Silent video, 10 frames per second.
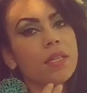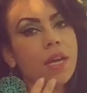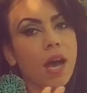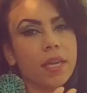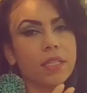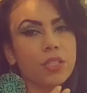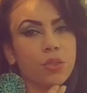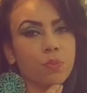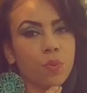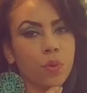talking to
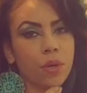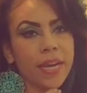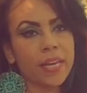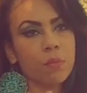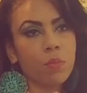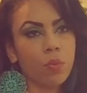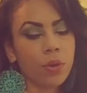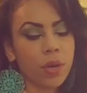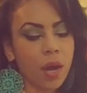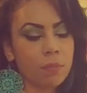them more in a
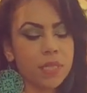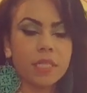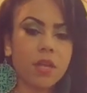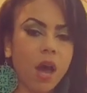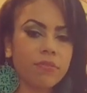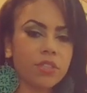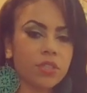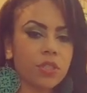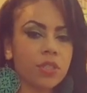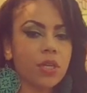more
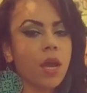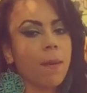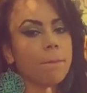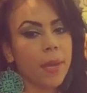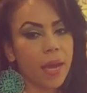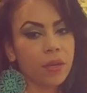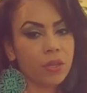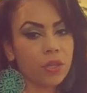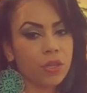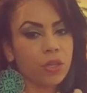softer
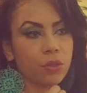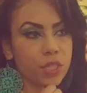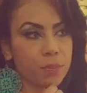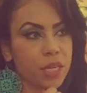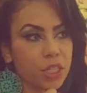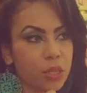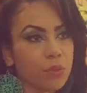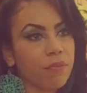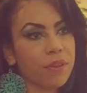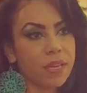manner, you know, especially
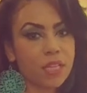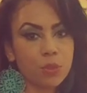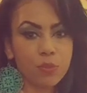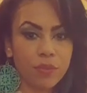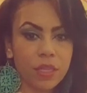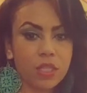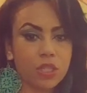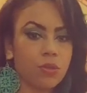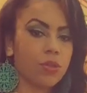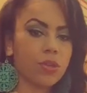with Venus moving
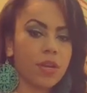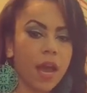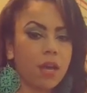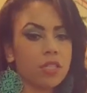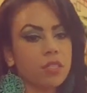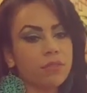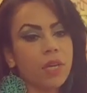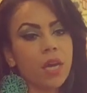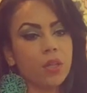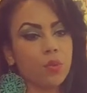into your third house of
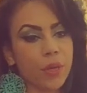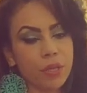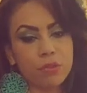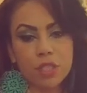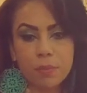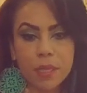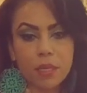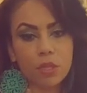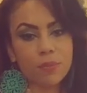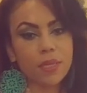the way you speak
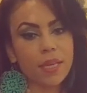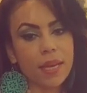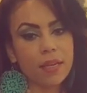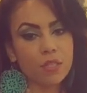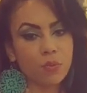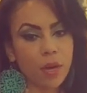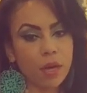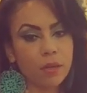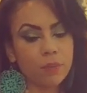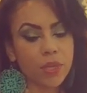and communicate as
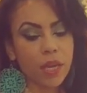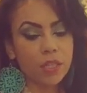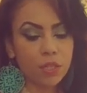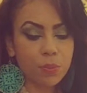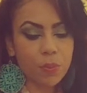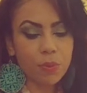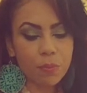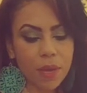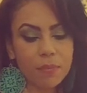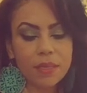well. So people
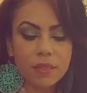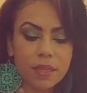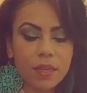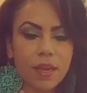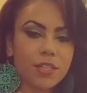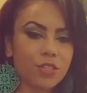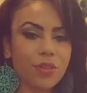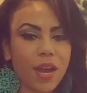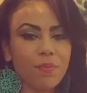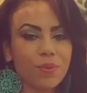might be looking at you,
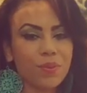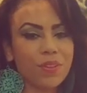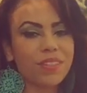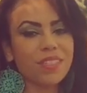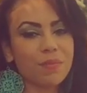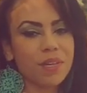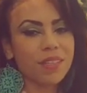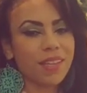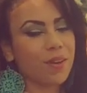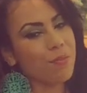Capricorn, this
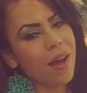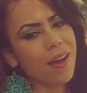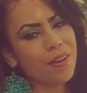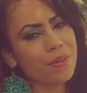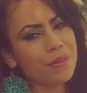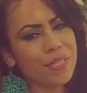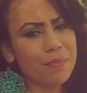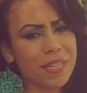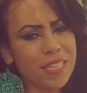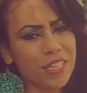month like, wow,
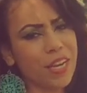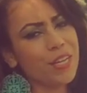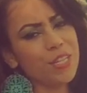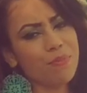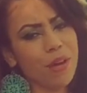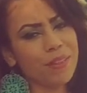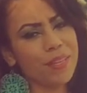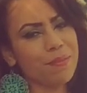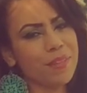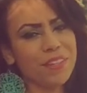something's changed about
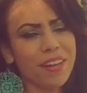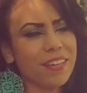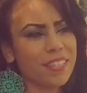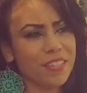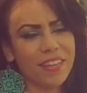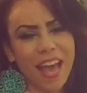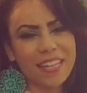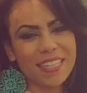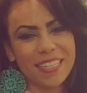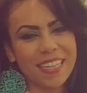them. They're not as
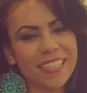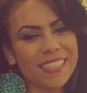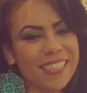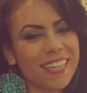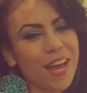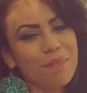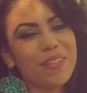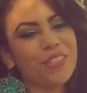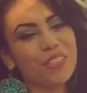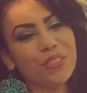sarcastic and
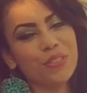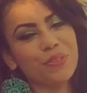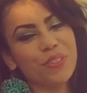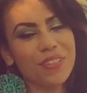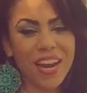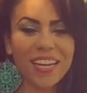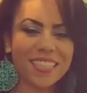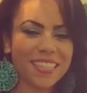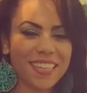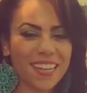snappy as usual. They're
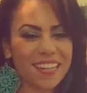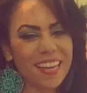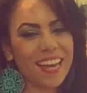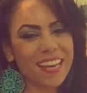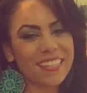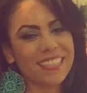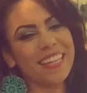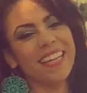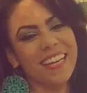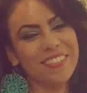actually kind of nice.
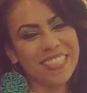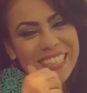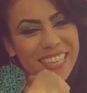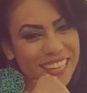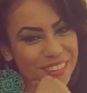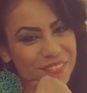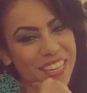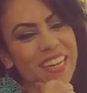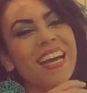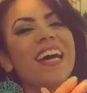I'm just kidding,
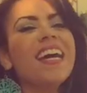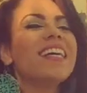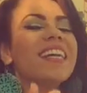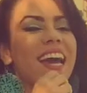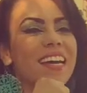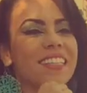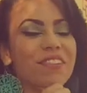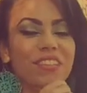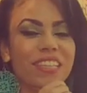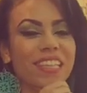but yeah,
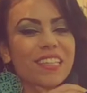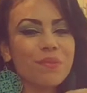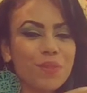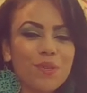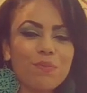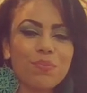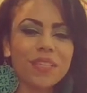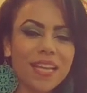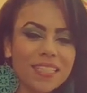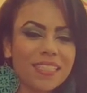definitely a little more
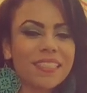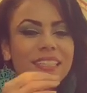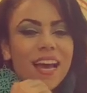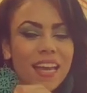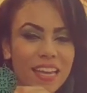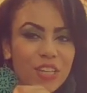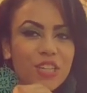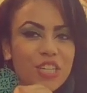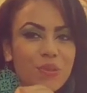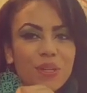pleasant
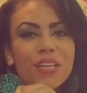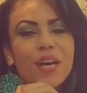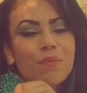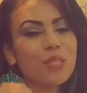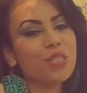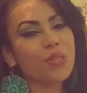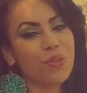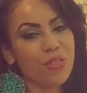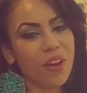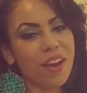energy when it comes to your
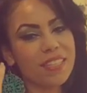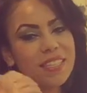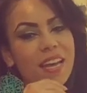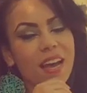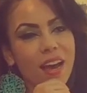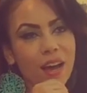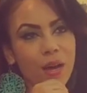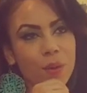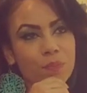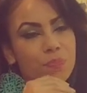thoughts.
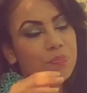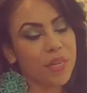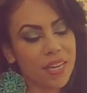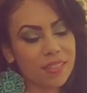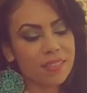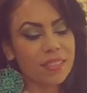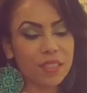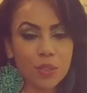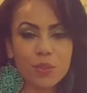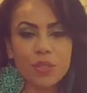But
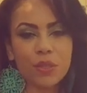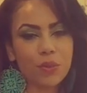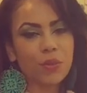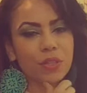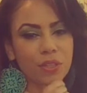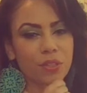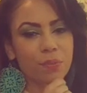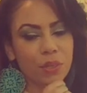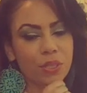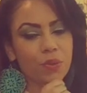still, you know, earlier in the
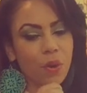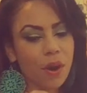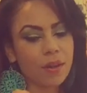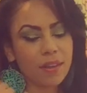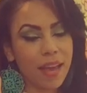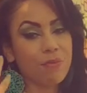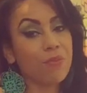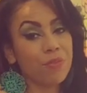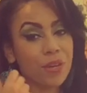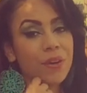month, you are going to have a
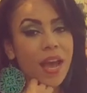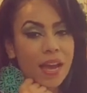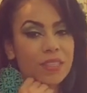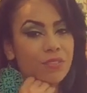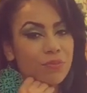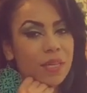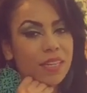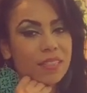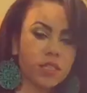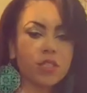very active
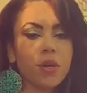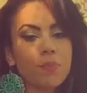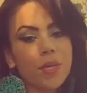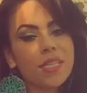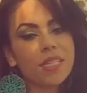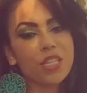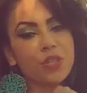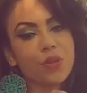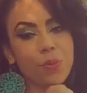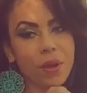mind. So I must let
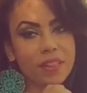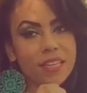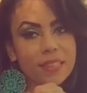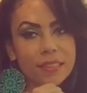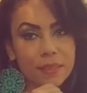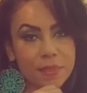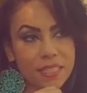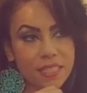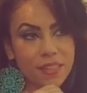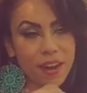you know about the
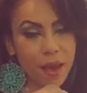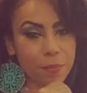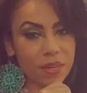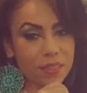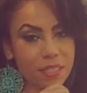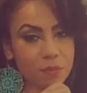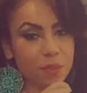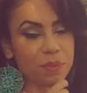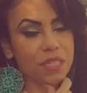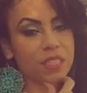eclipses that are happening this
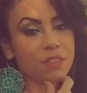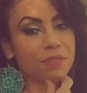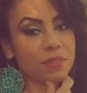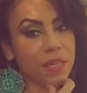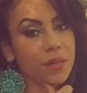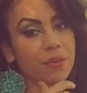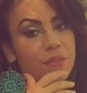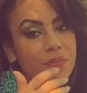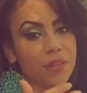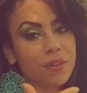month because they're very,
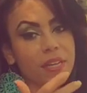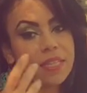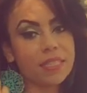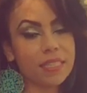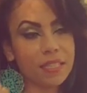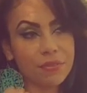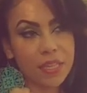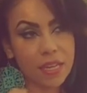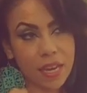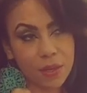very
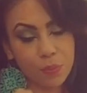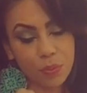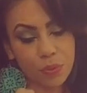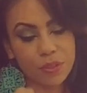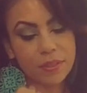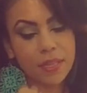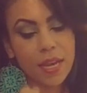significant and important.